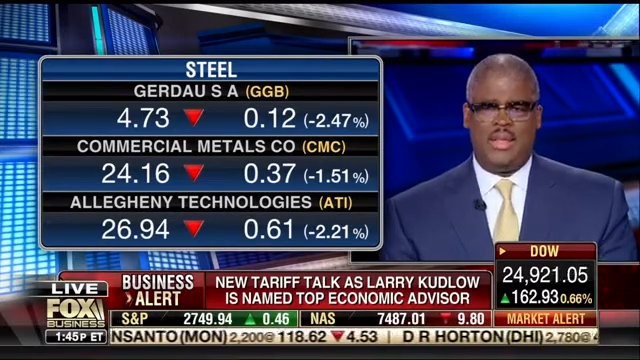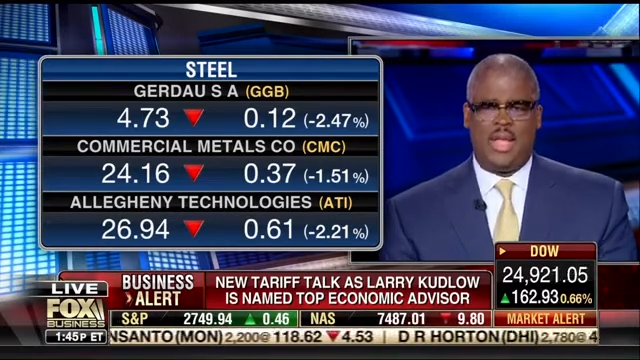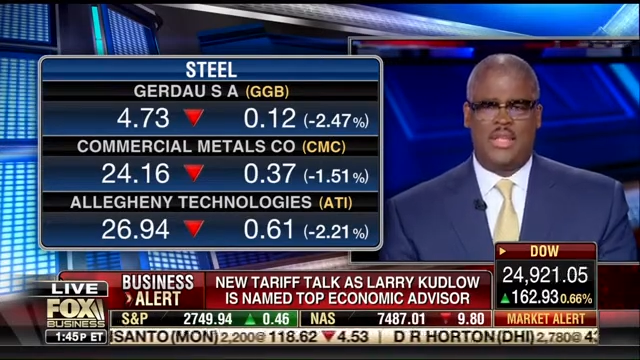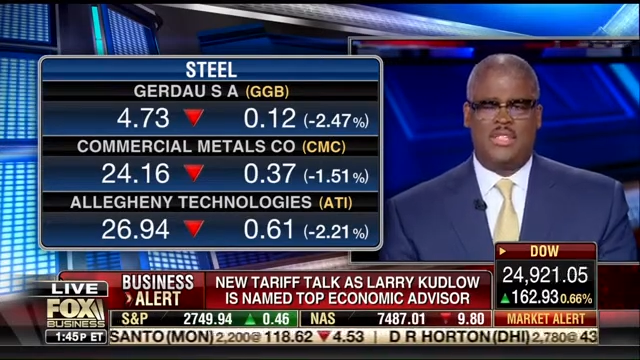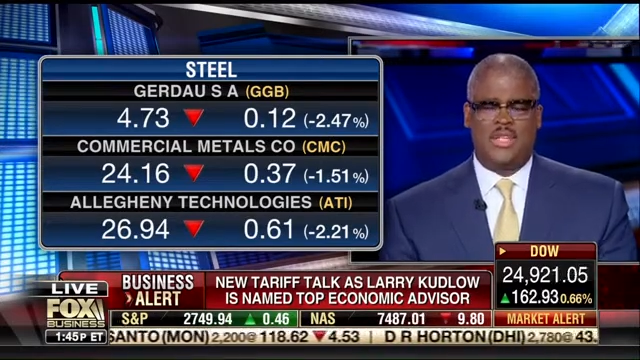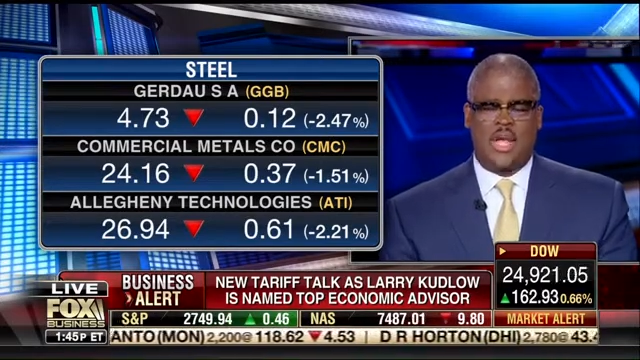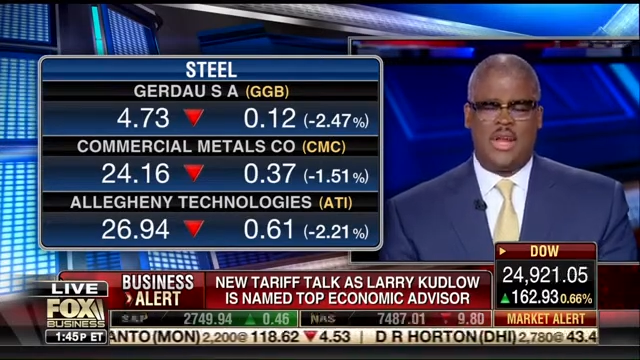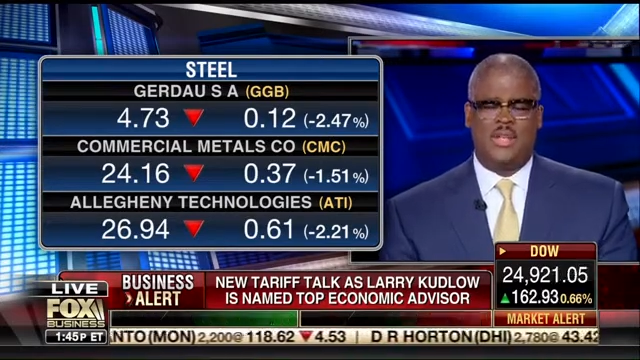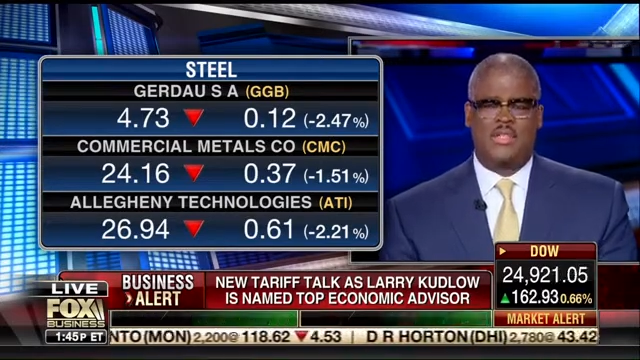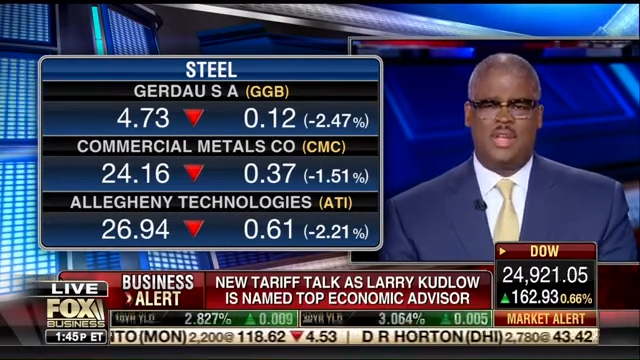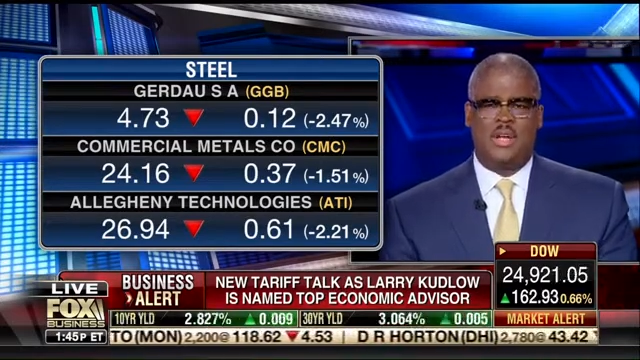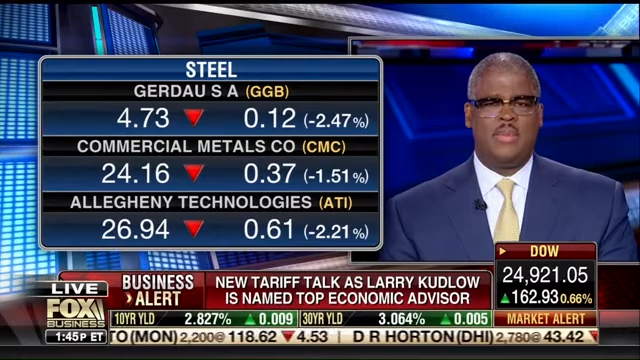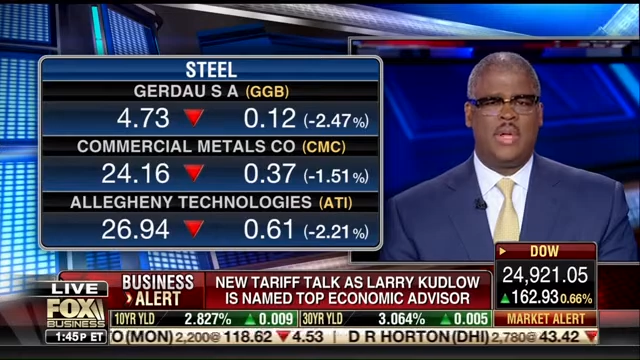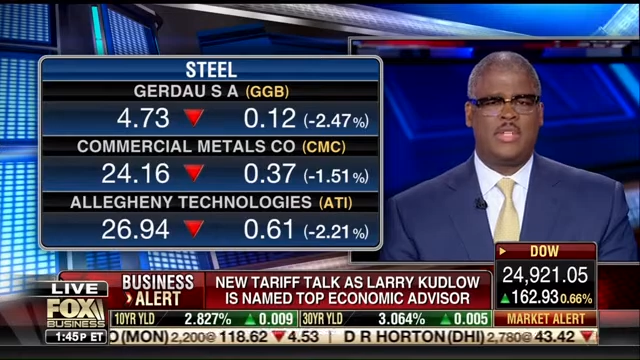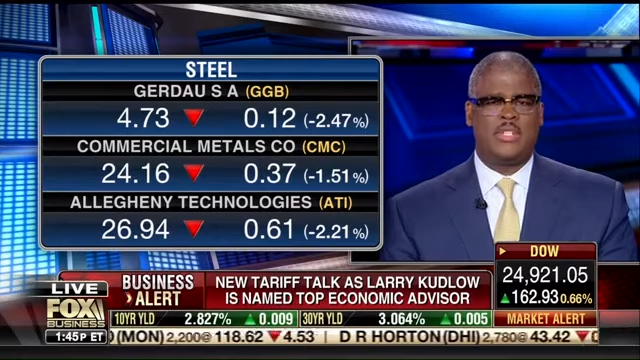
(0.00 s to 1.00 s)
that China's
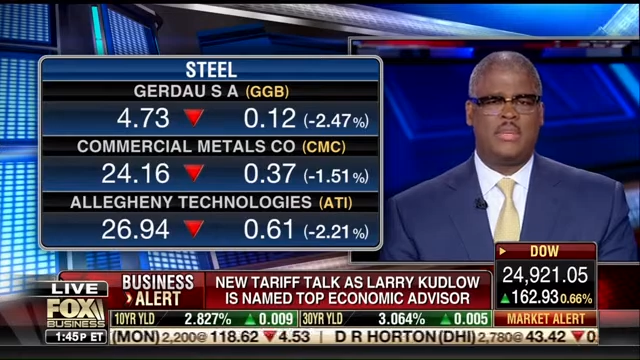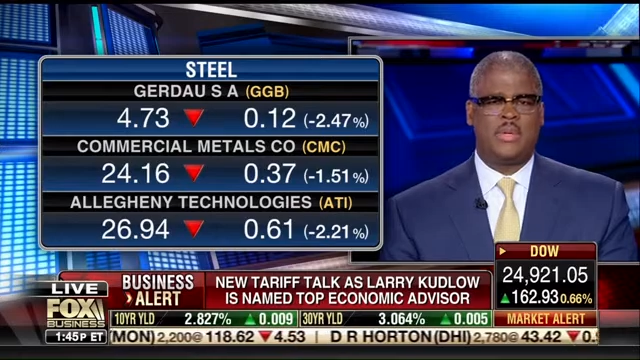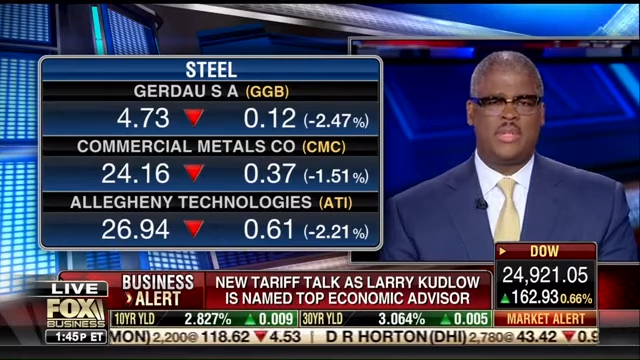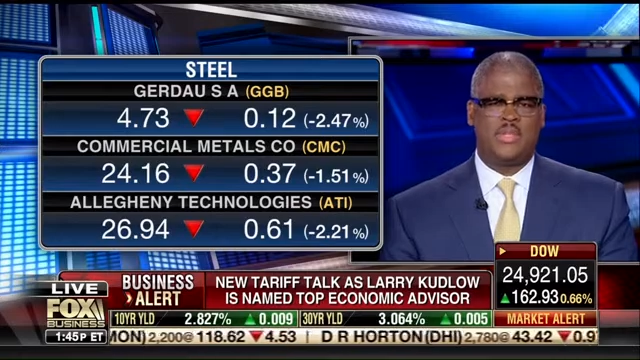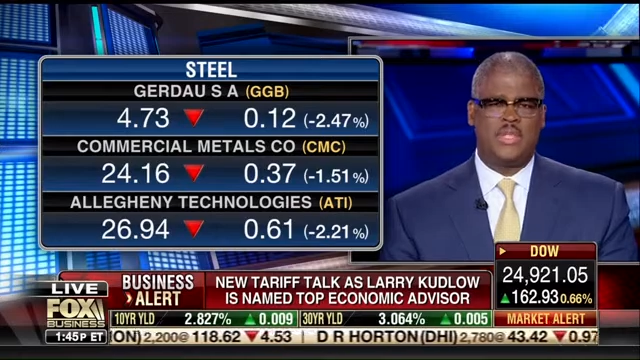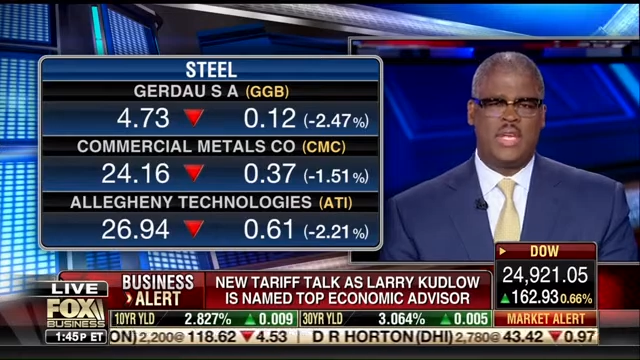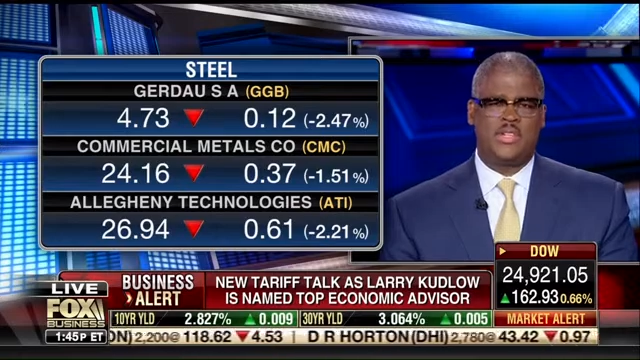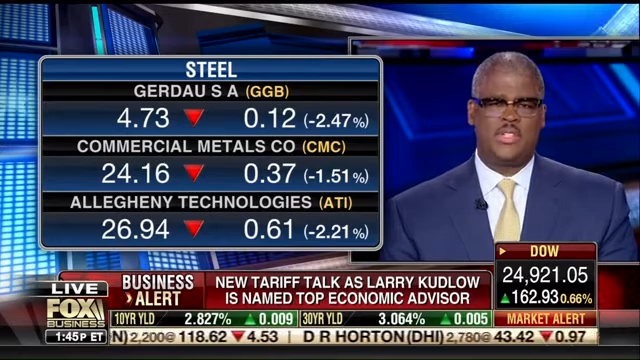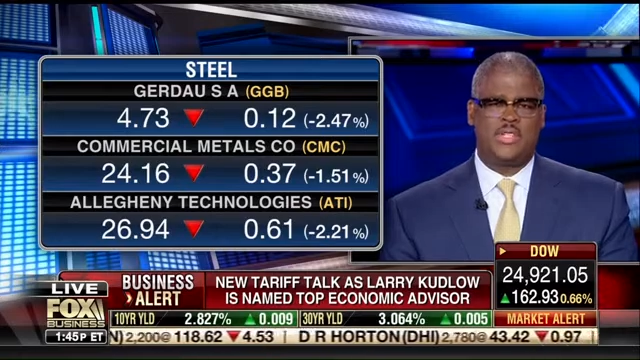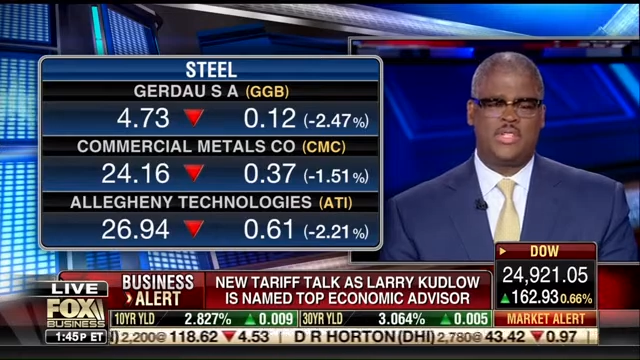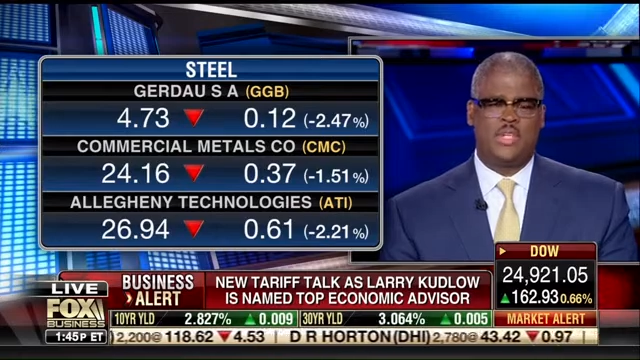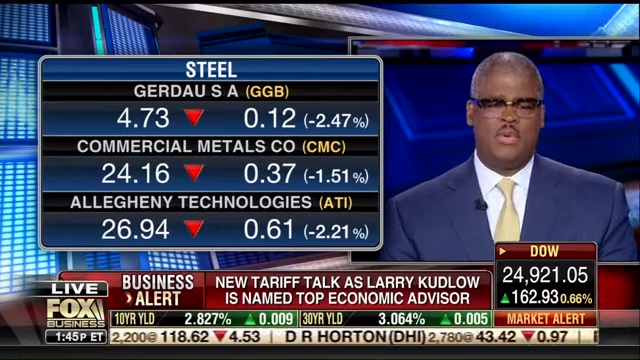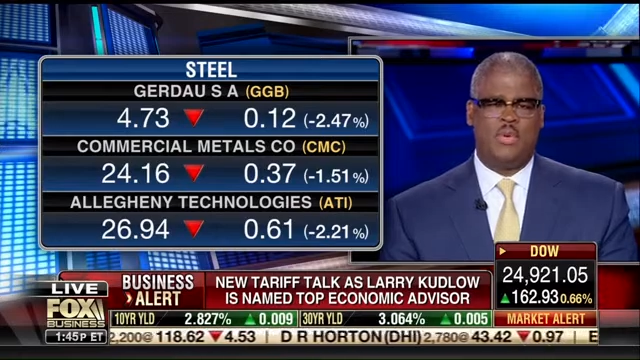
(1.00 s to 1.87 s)
going to make some concessions.